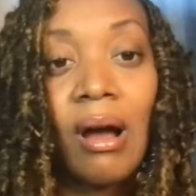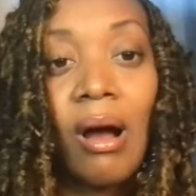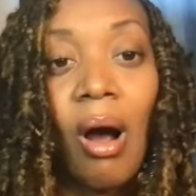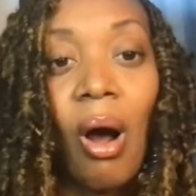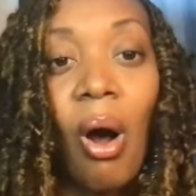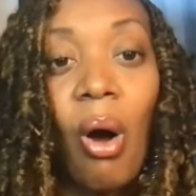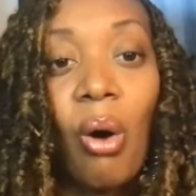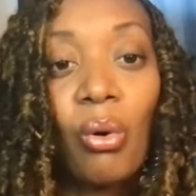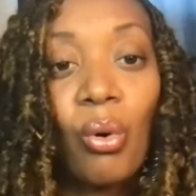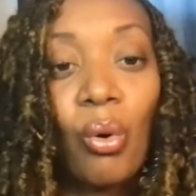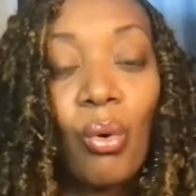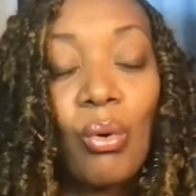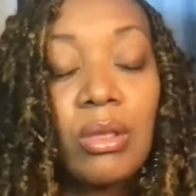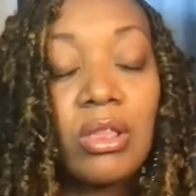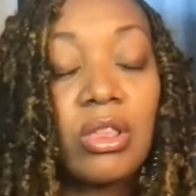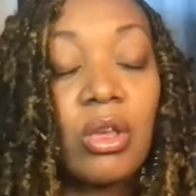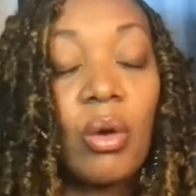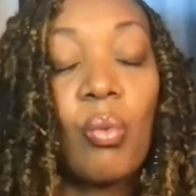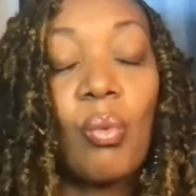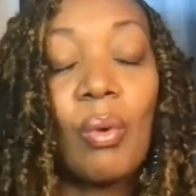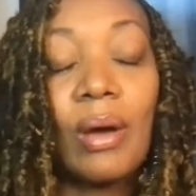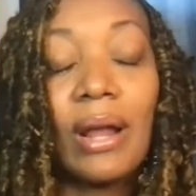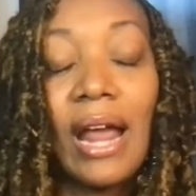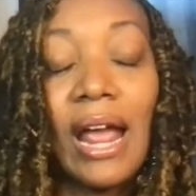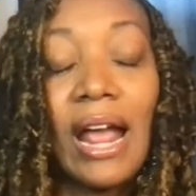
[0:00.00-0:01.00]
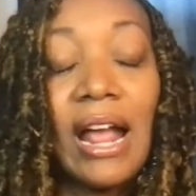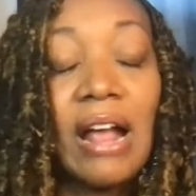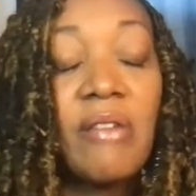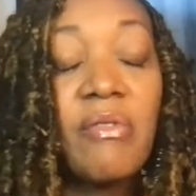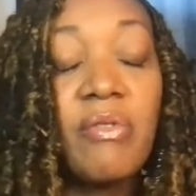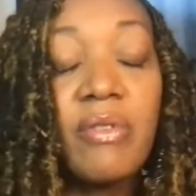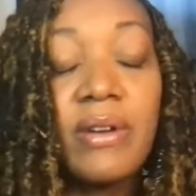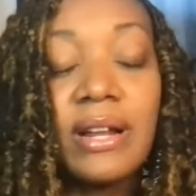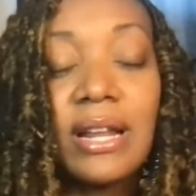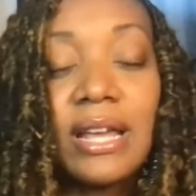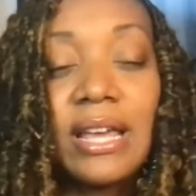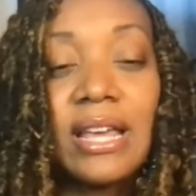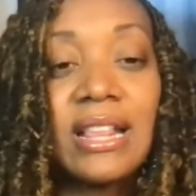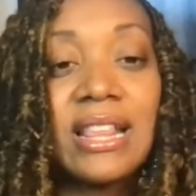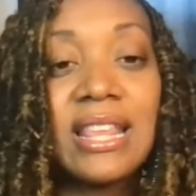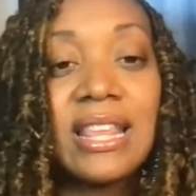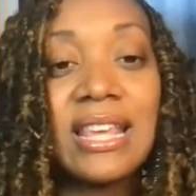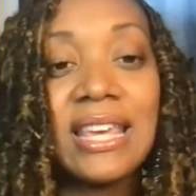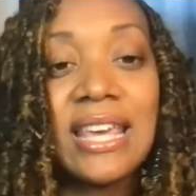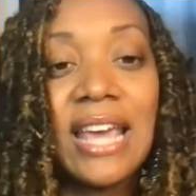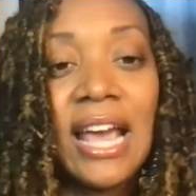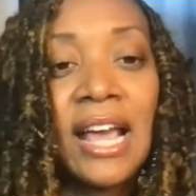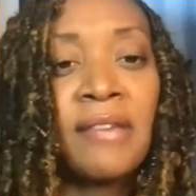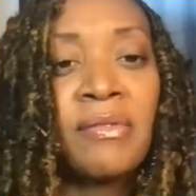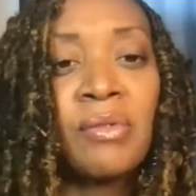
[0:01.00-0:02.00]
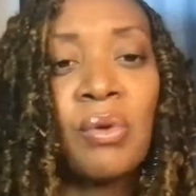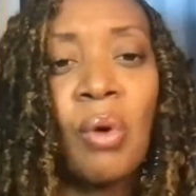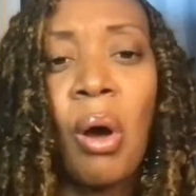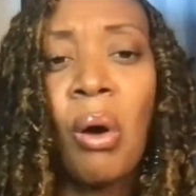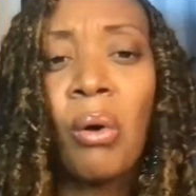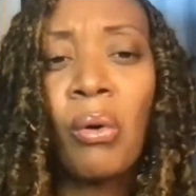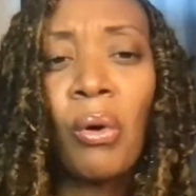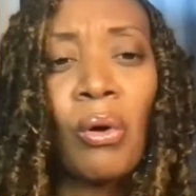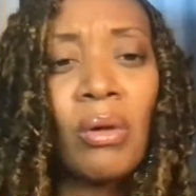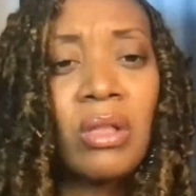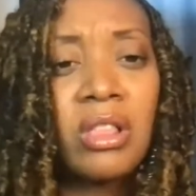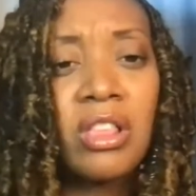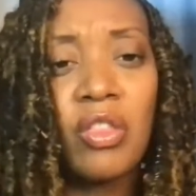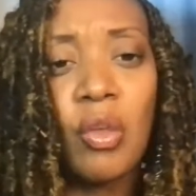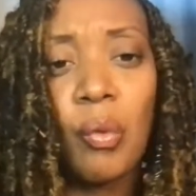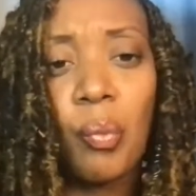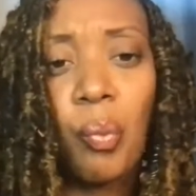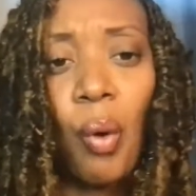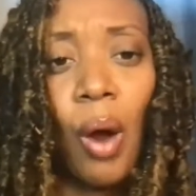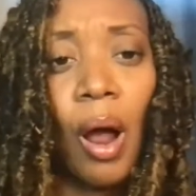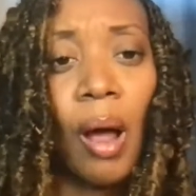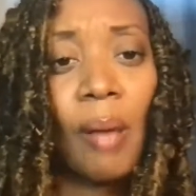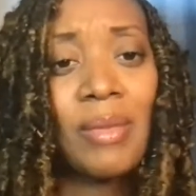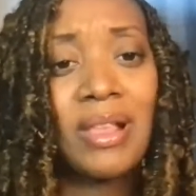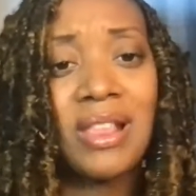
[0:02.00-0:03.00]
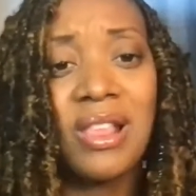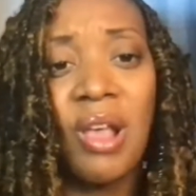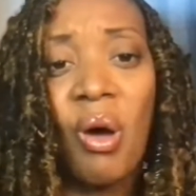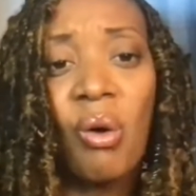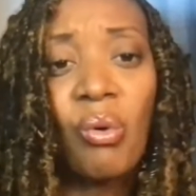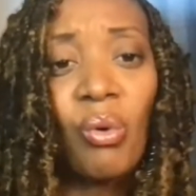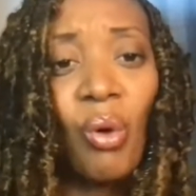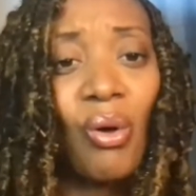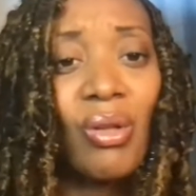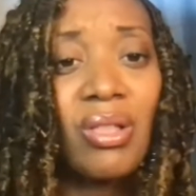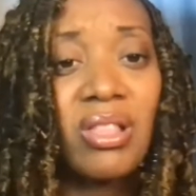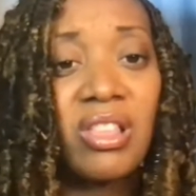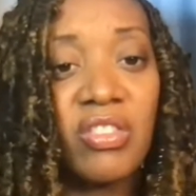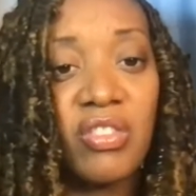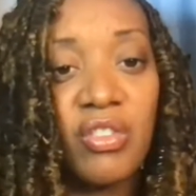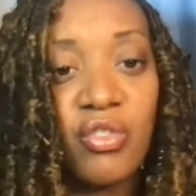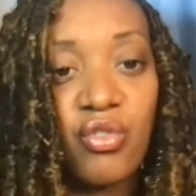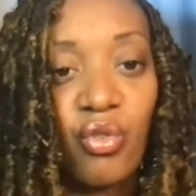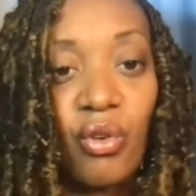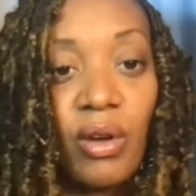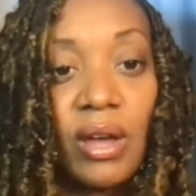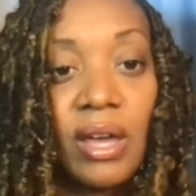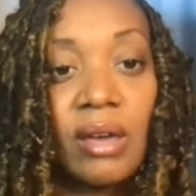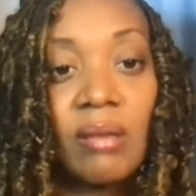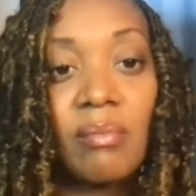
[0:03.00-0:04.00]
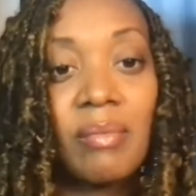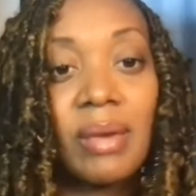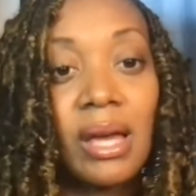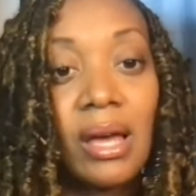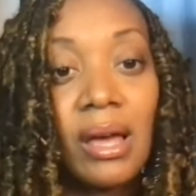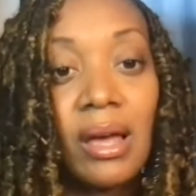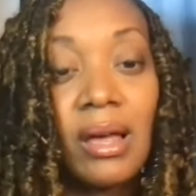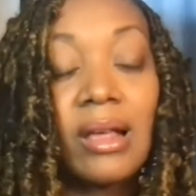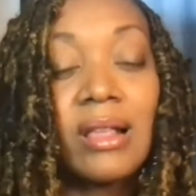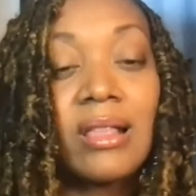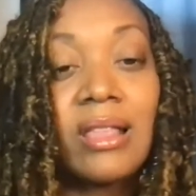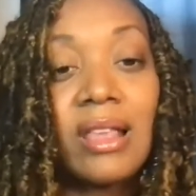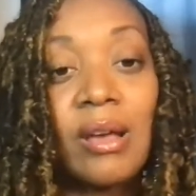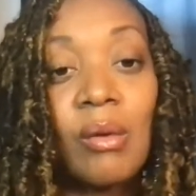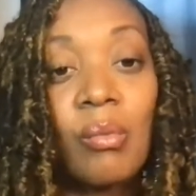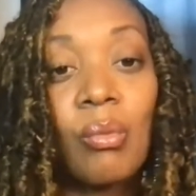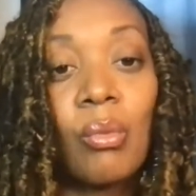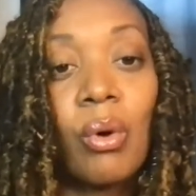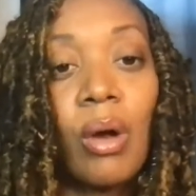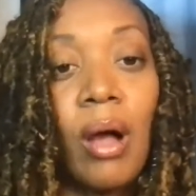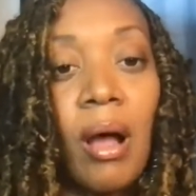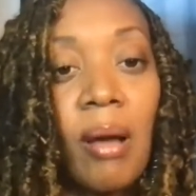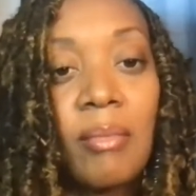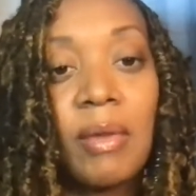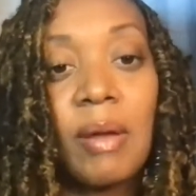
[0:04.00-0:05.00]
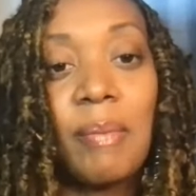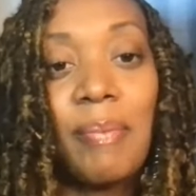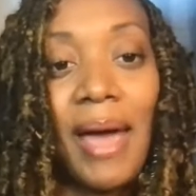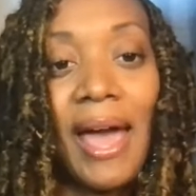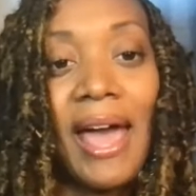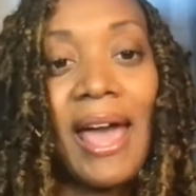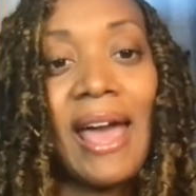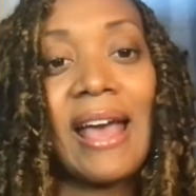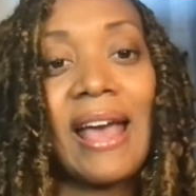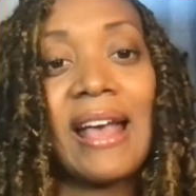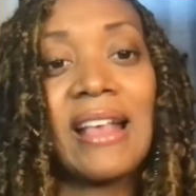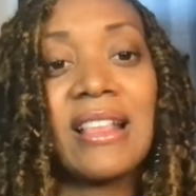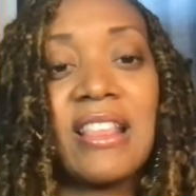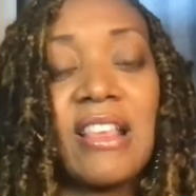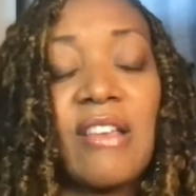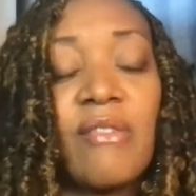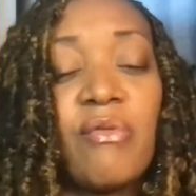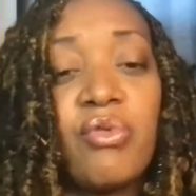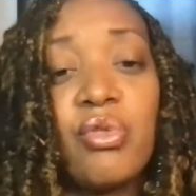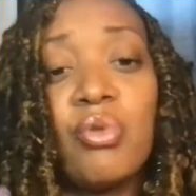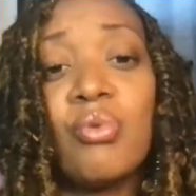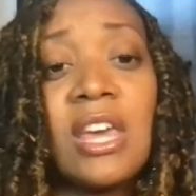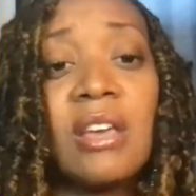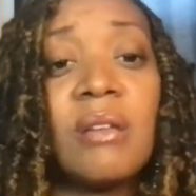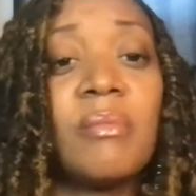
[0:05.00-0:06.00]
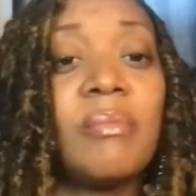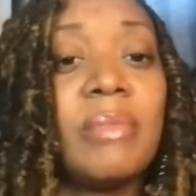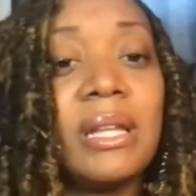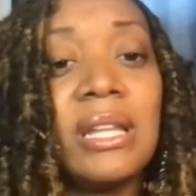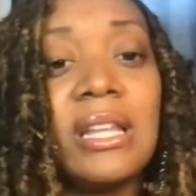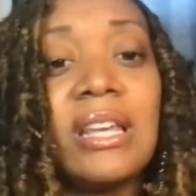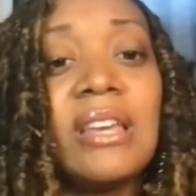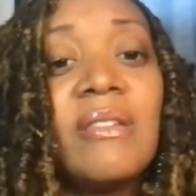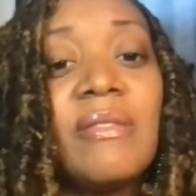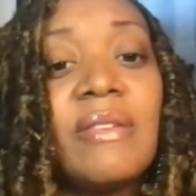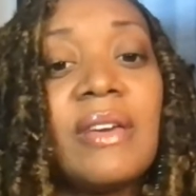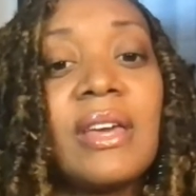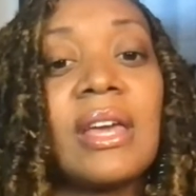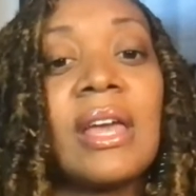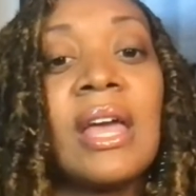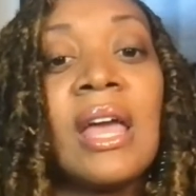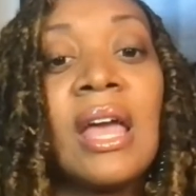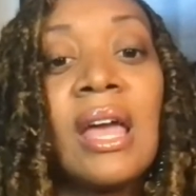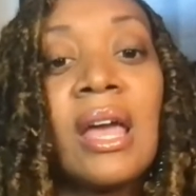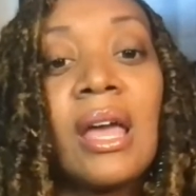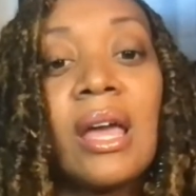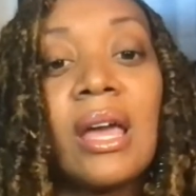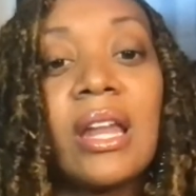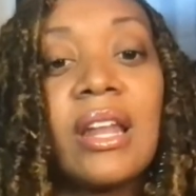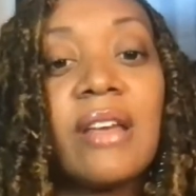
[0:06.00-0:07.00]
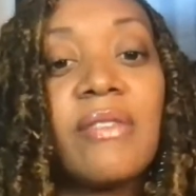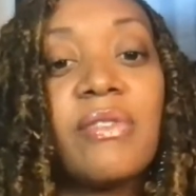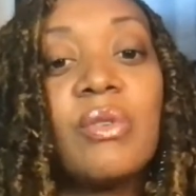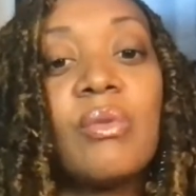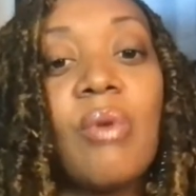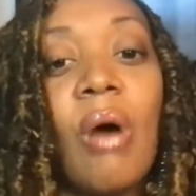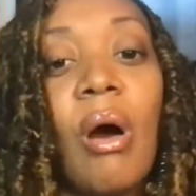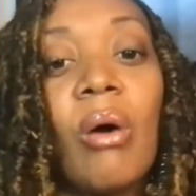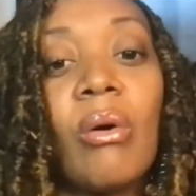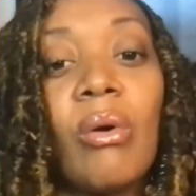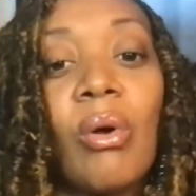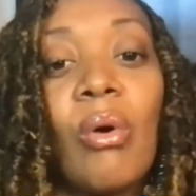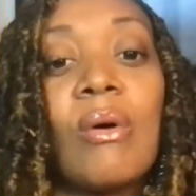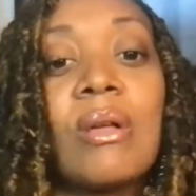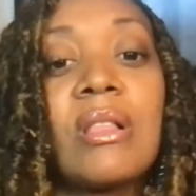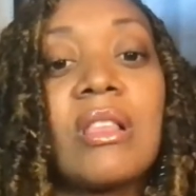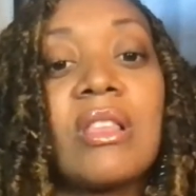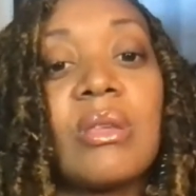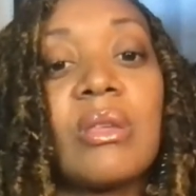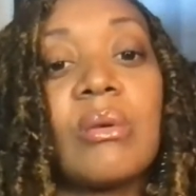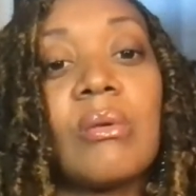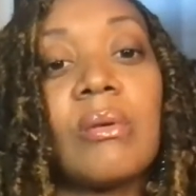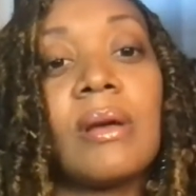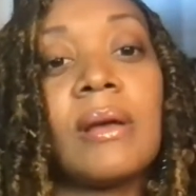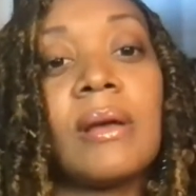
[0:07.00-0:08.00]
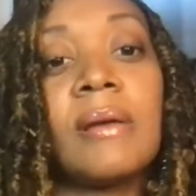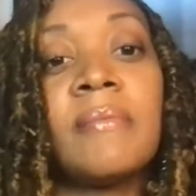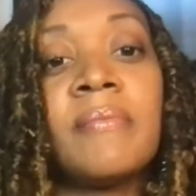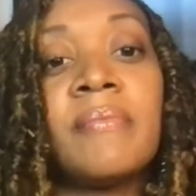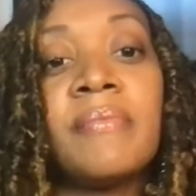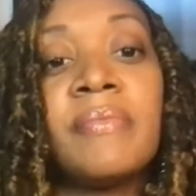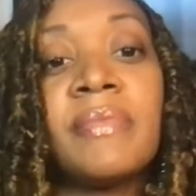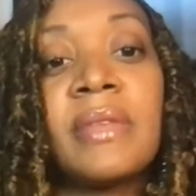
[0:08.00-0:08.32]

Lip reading: Hold on to whatever it is He gave you. Hold on to the promise. Hold on to the dream, because it will come to pass if you keep believing and if you hold on to it.